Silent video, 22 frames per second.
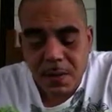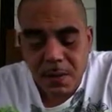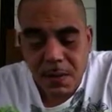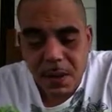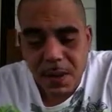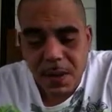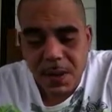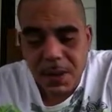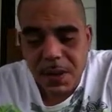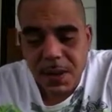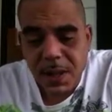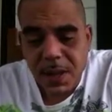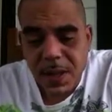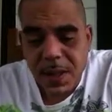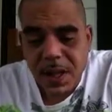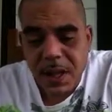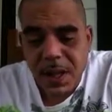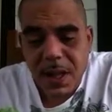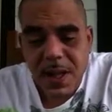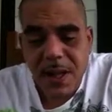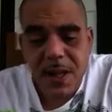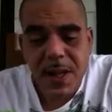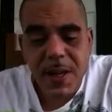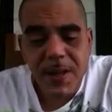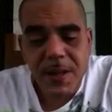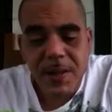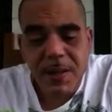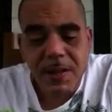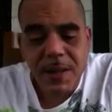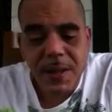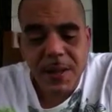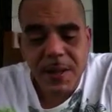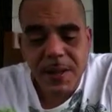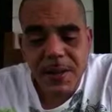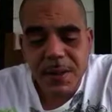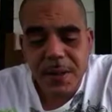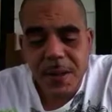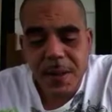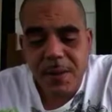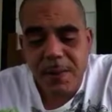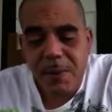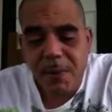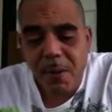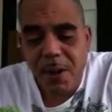was increase
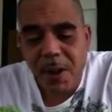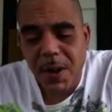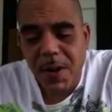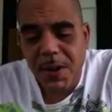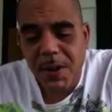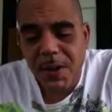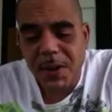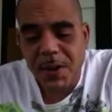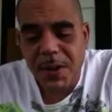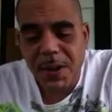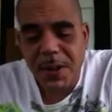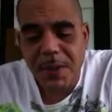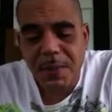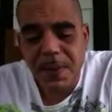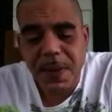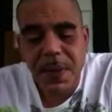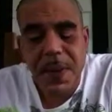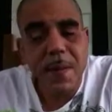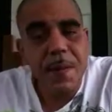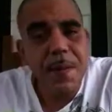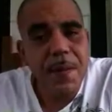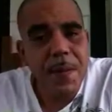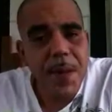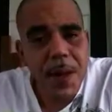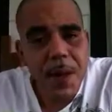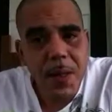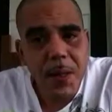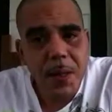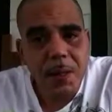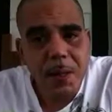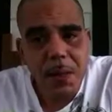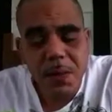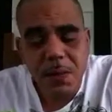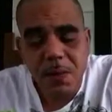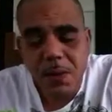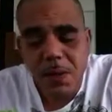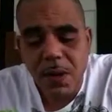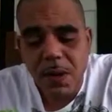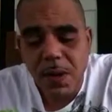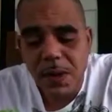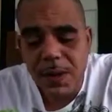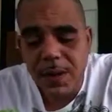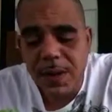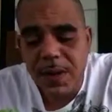in partnership. And the fifth one
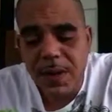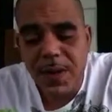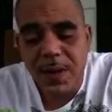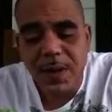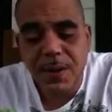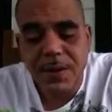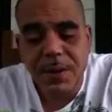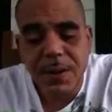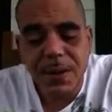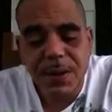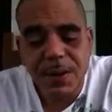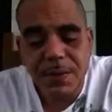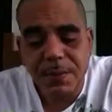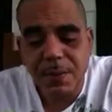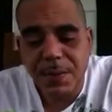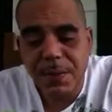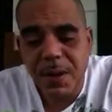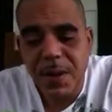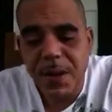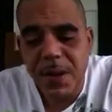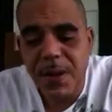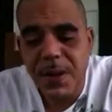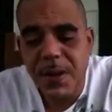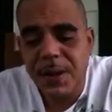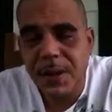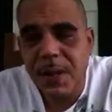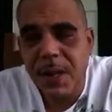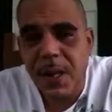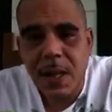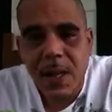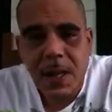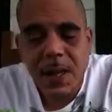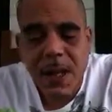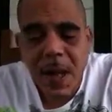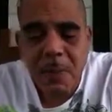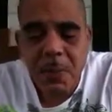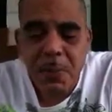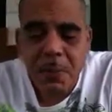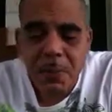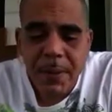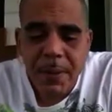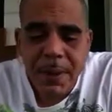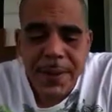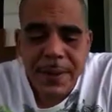was increase in praise. Now I'm
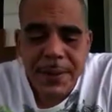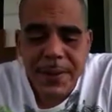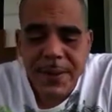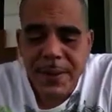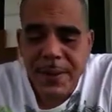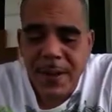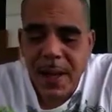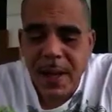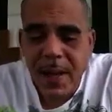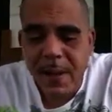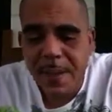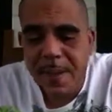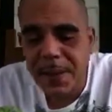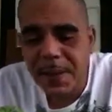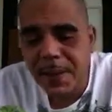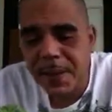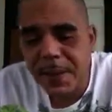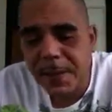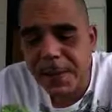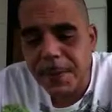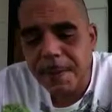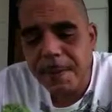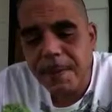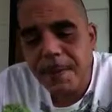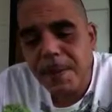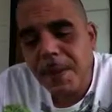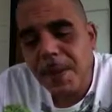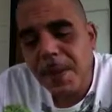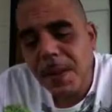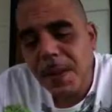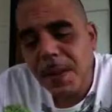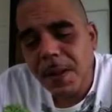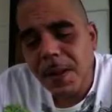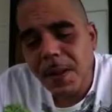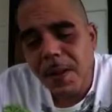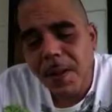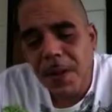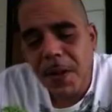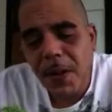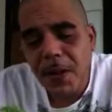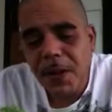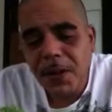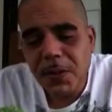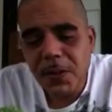going to break these down for you. The
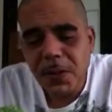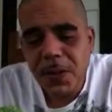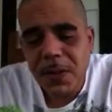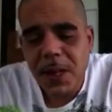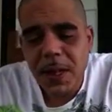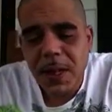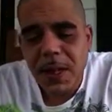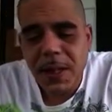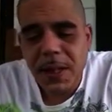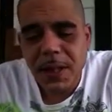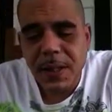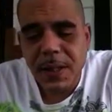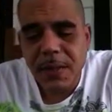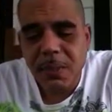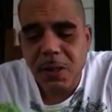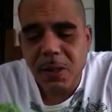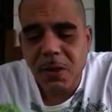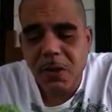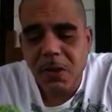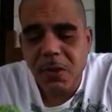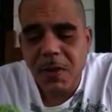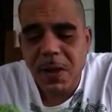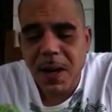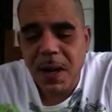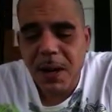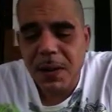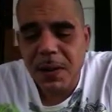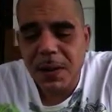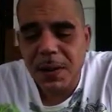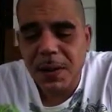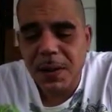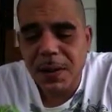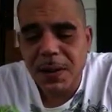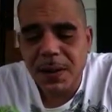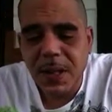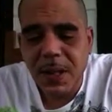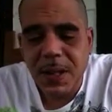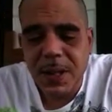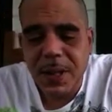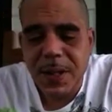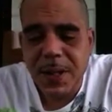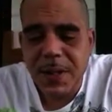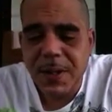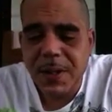first one that he spoke about was
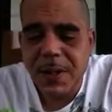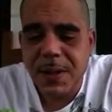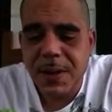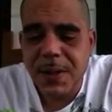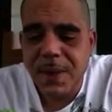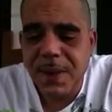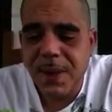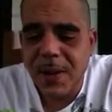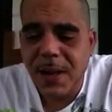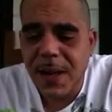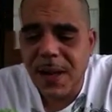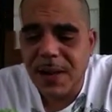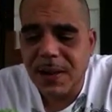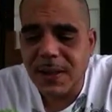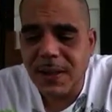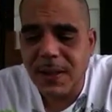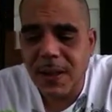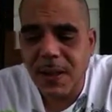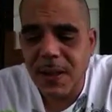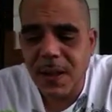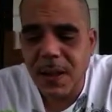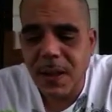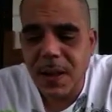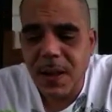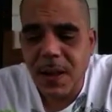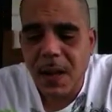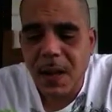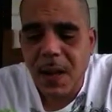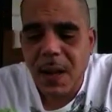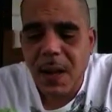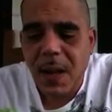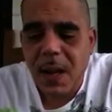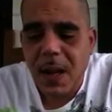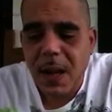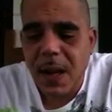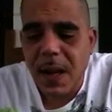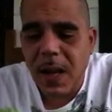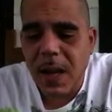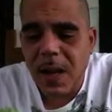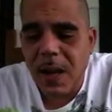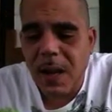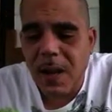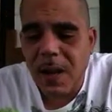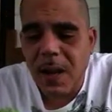increase in philosophy.
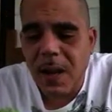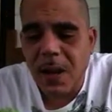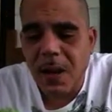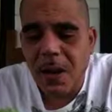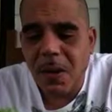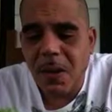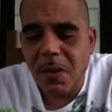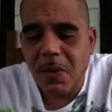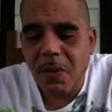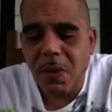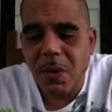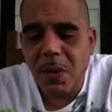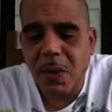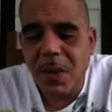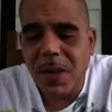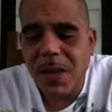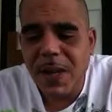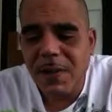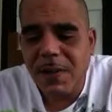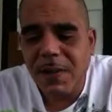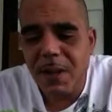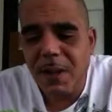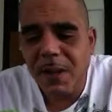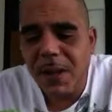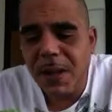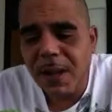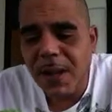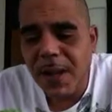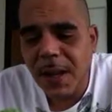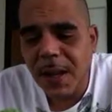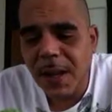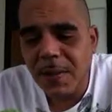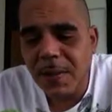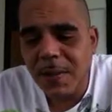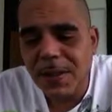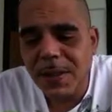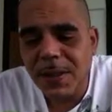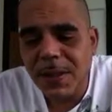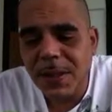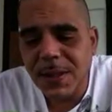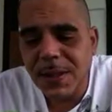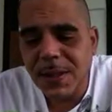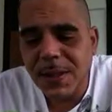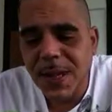And the way he broke it down is
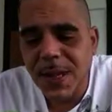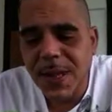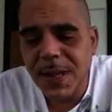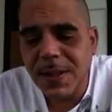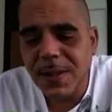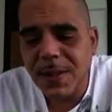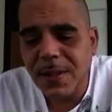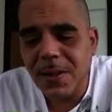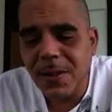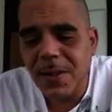that,